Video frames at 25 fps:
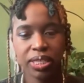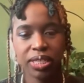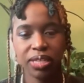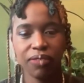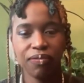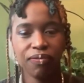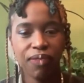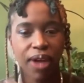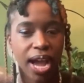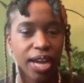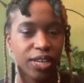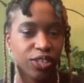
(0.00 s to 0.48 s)
to
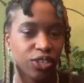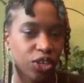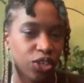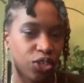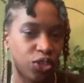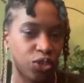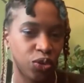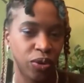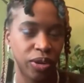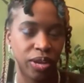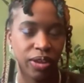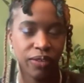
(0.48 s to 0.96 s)
find your
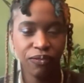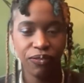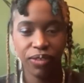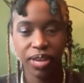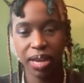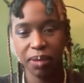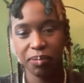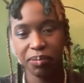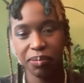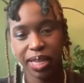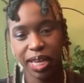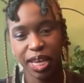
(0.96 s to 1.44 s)
joy in
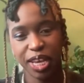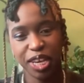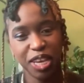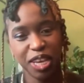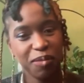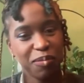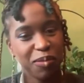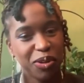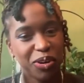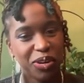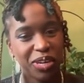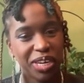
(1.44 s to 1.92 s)
family and
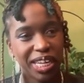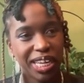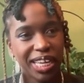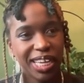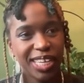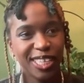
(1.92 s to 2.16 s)
community.